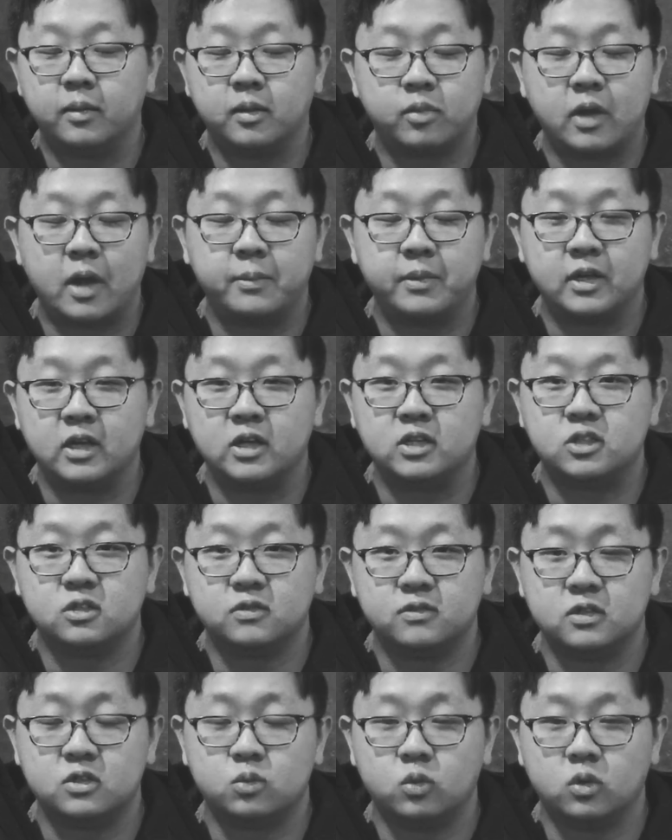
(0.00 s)
the
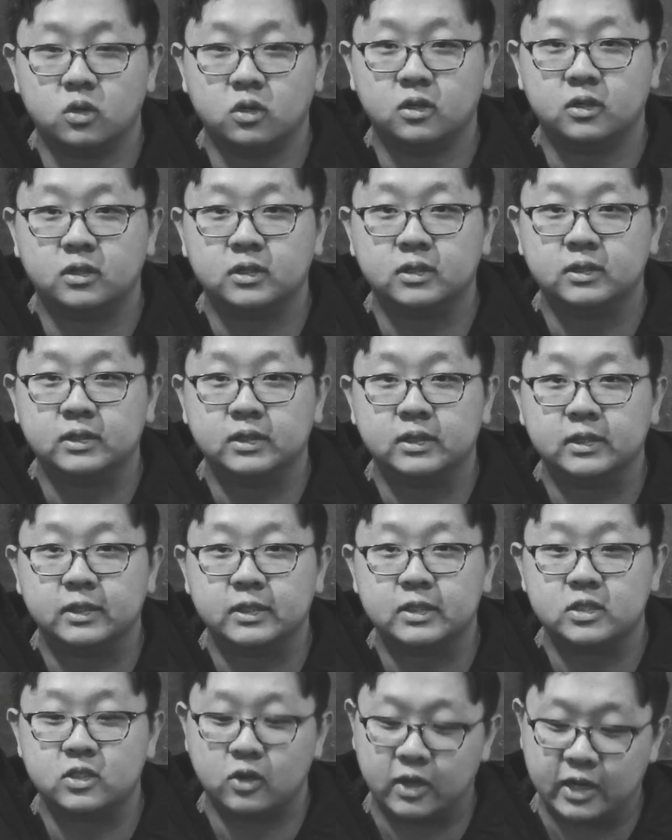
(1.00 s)
propagation of his word.
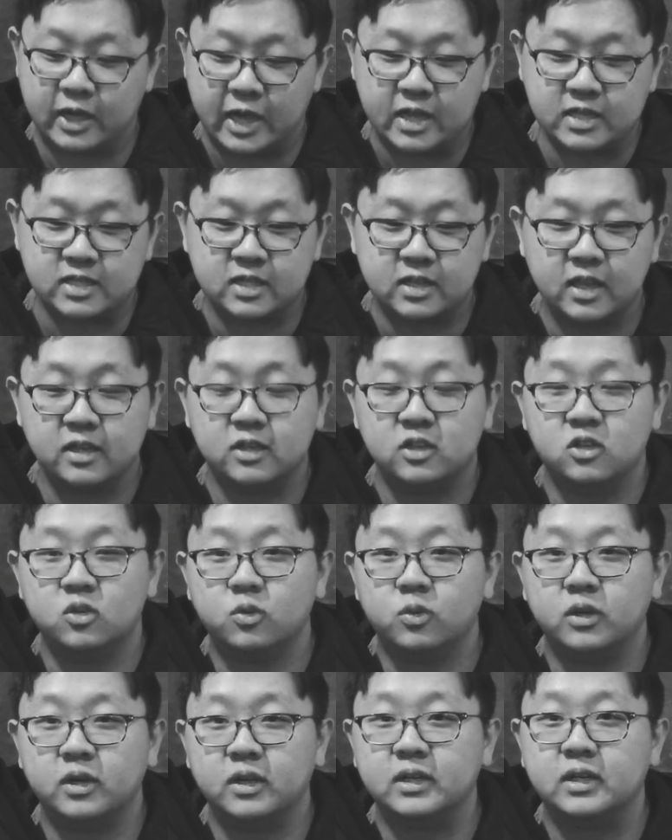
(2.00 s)
So I'd ask that
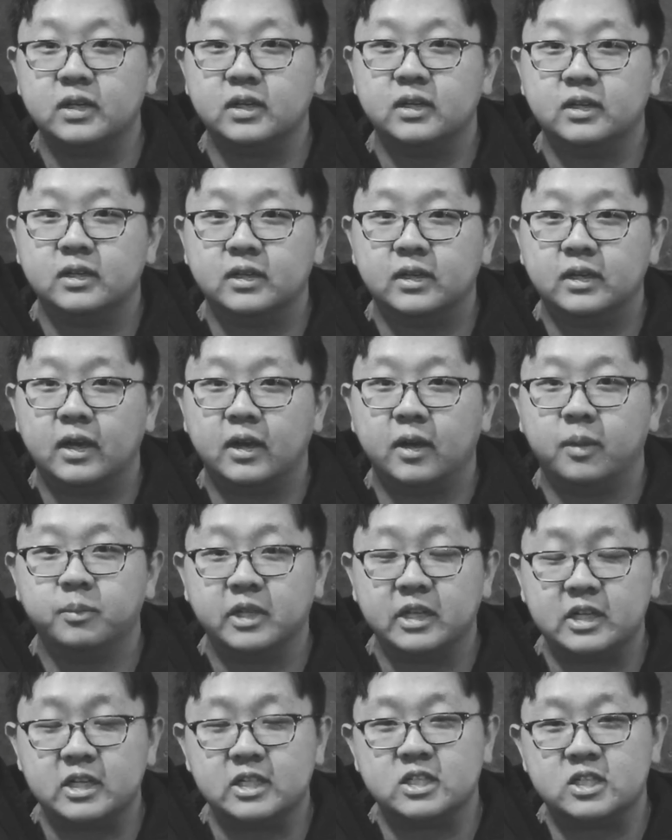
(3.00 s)
you would
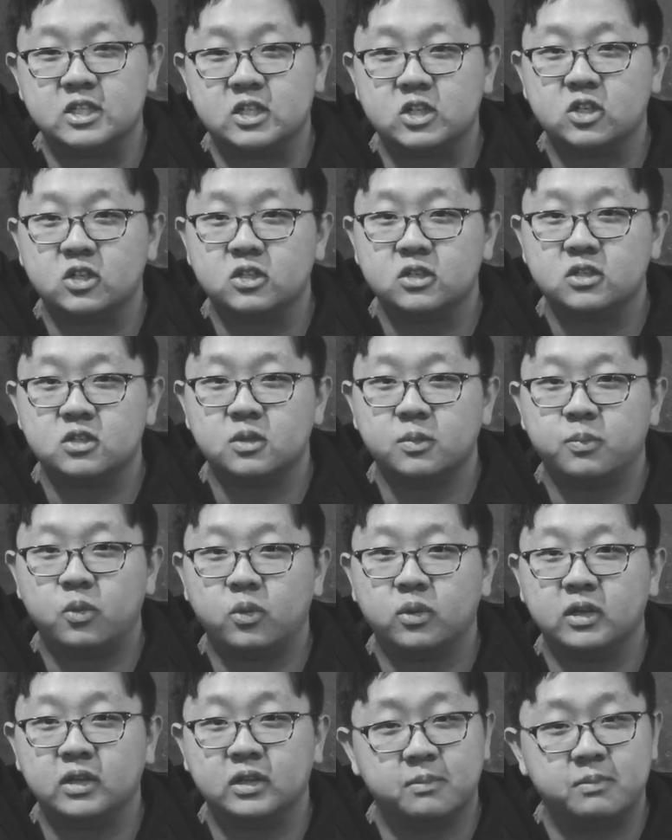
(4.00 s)
humbly consider
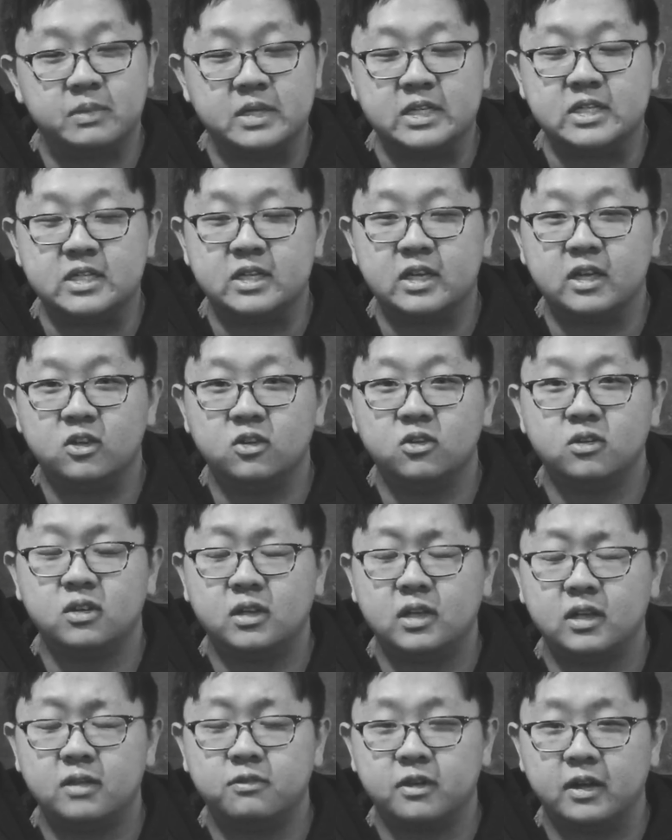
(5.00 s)
supporting the PCA
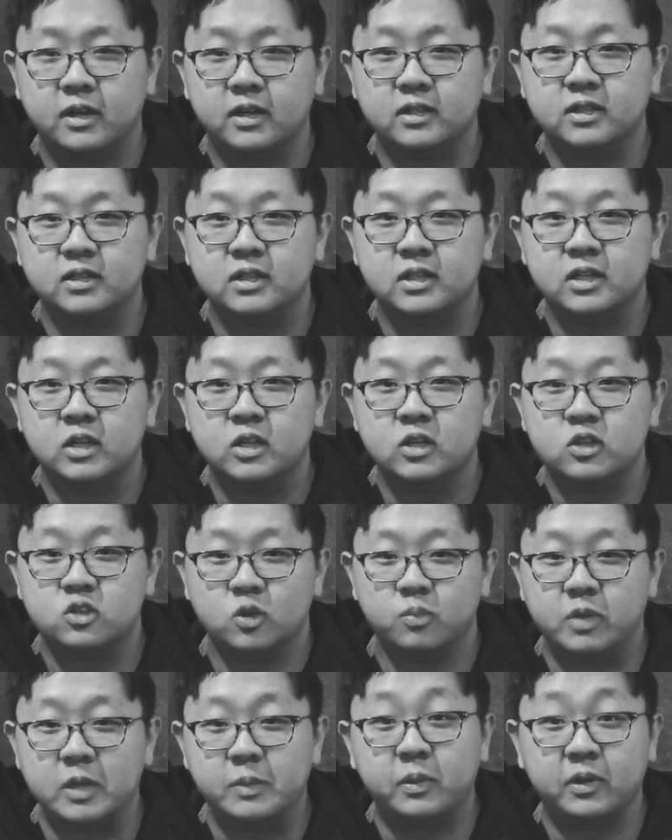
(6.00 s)
Unity Fund
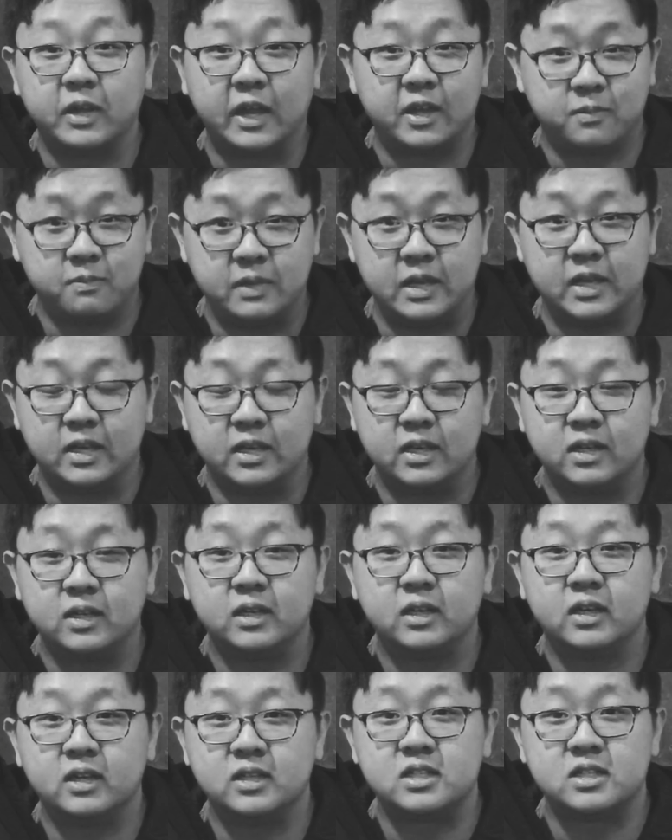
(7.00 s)
so people like me
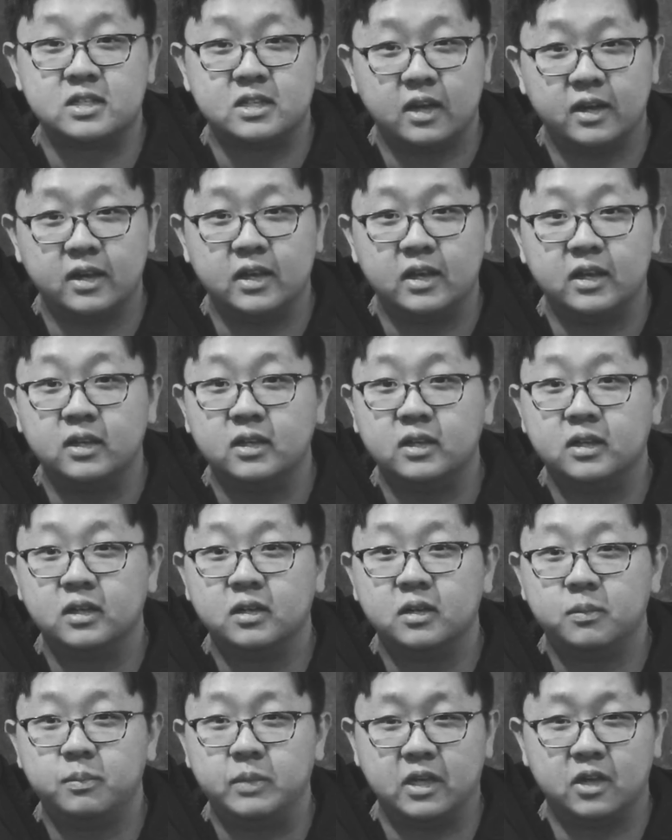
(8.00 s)
can study,
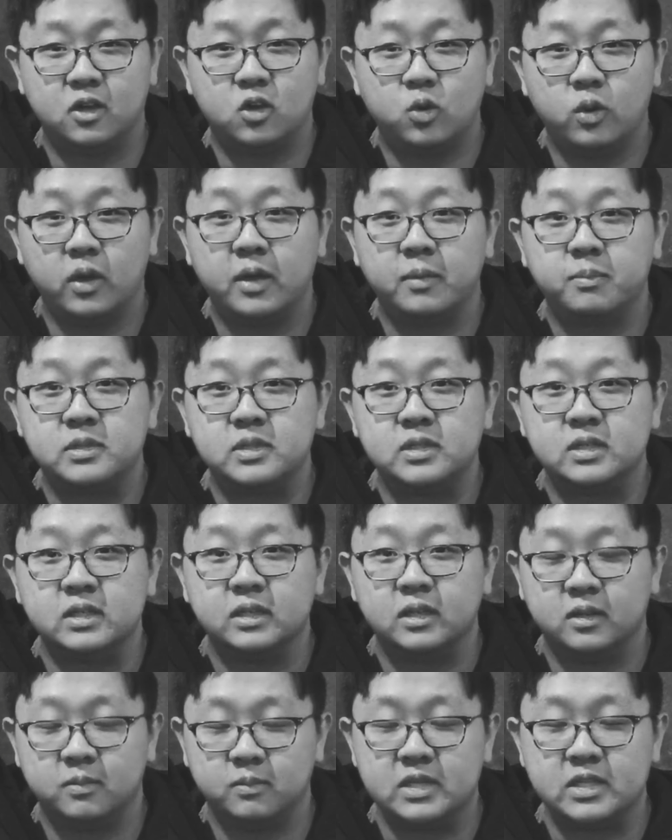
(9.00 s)
be equipped,
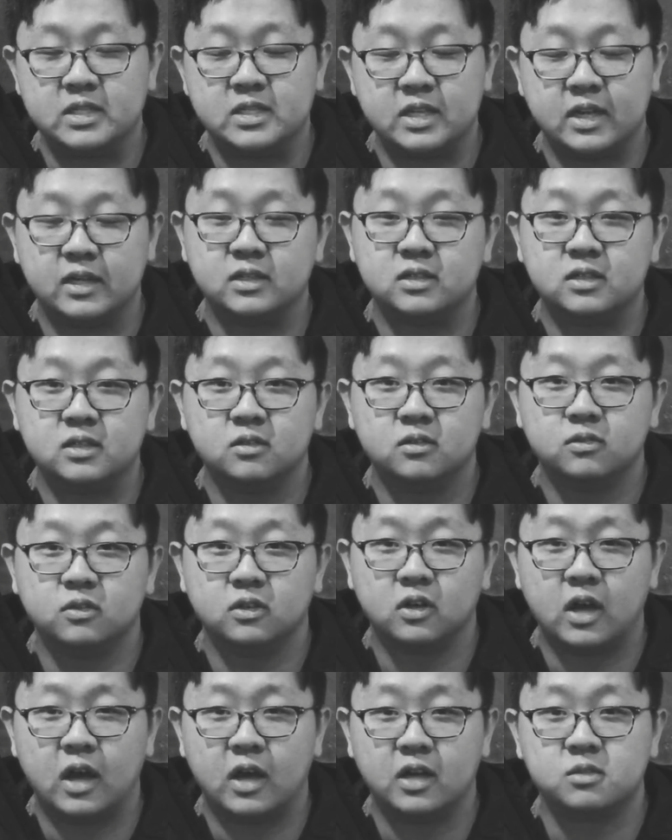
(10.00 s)
and be sent
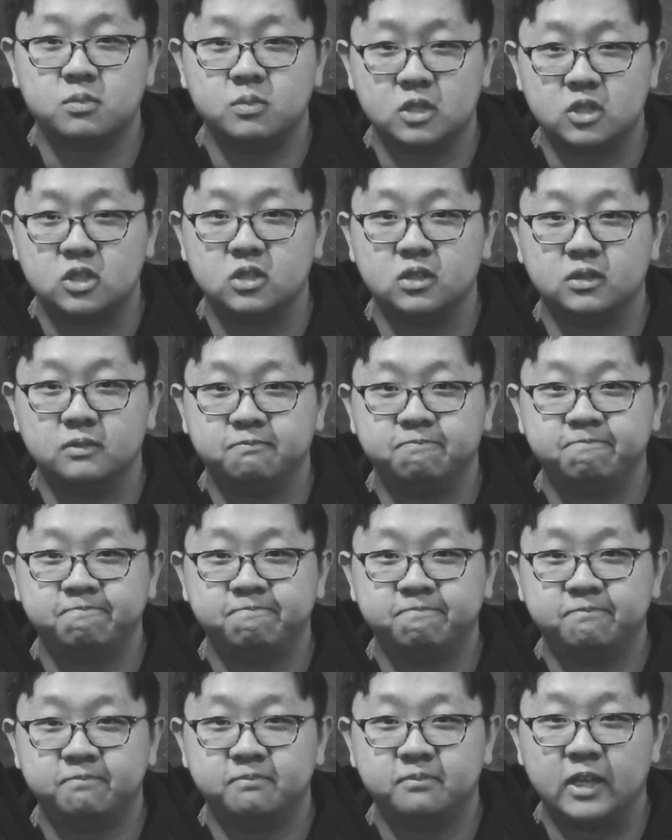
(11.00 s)
for God's mission.
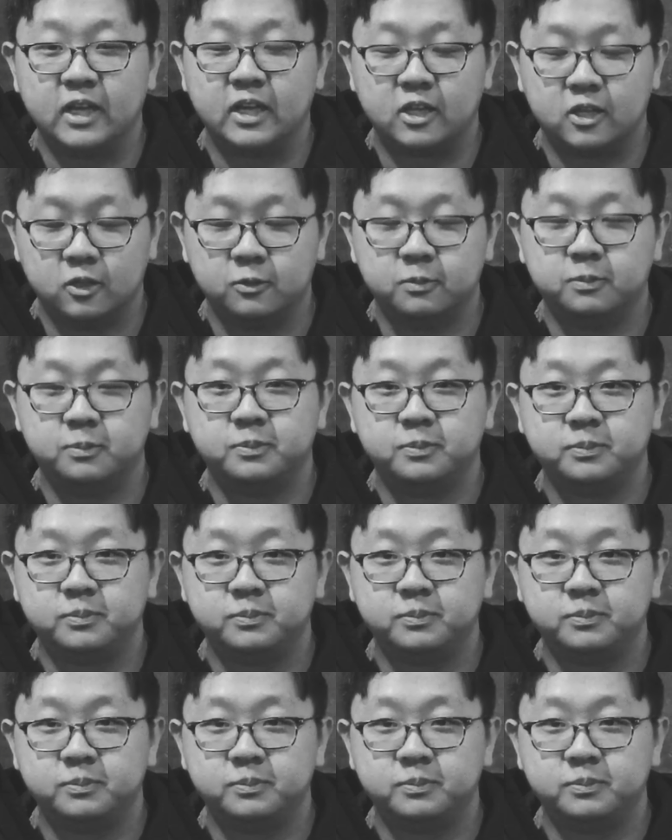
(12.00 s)
Thank you.